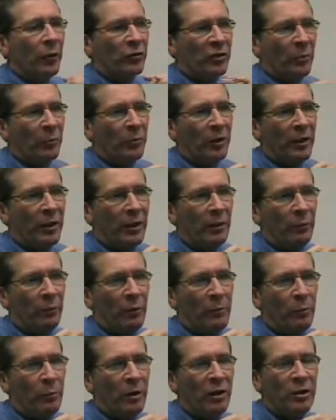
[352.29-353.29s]
there's
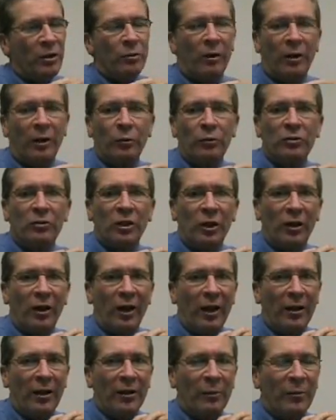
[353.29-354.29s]
something we put into our
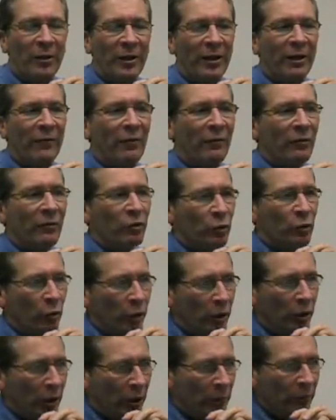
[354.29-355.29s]
newsletter at the beginning of every
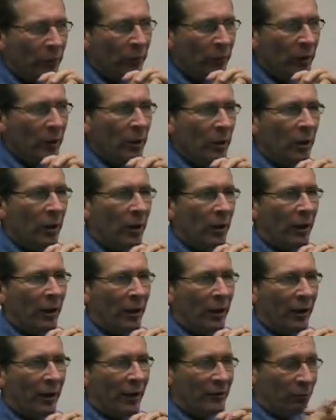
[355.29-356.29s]
school year.
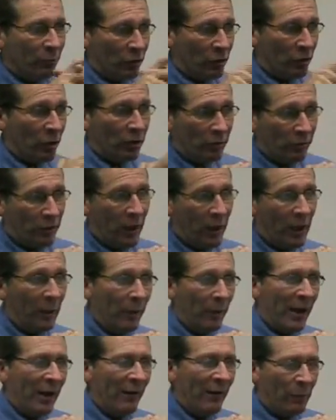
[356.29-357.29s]
As a result of
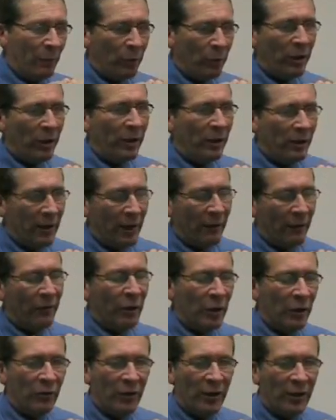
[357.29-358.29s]
Combine, we've been putting it in
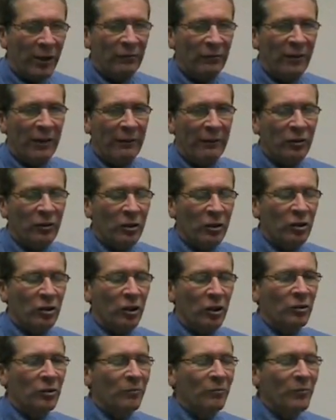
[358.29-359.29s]
every year for the last 5 or
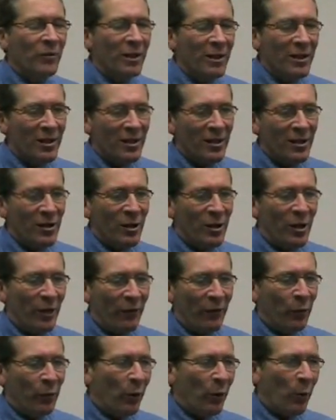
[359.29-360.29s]
6 years.
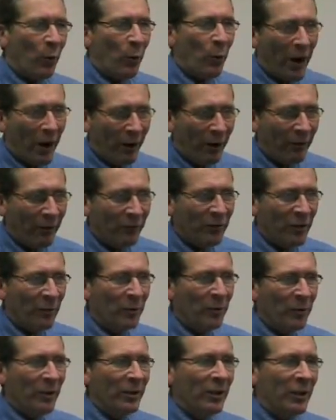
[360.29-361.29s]
If you are aware
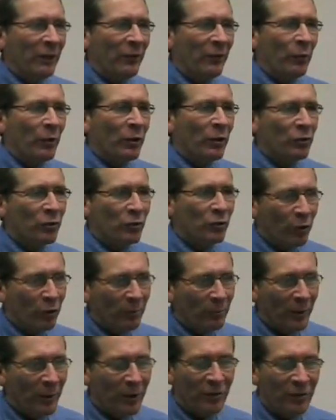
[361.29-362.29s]
of something, if you are
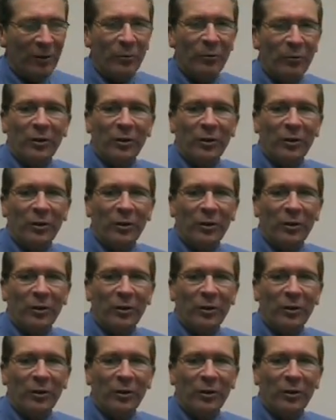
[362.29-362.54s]
concerned about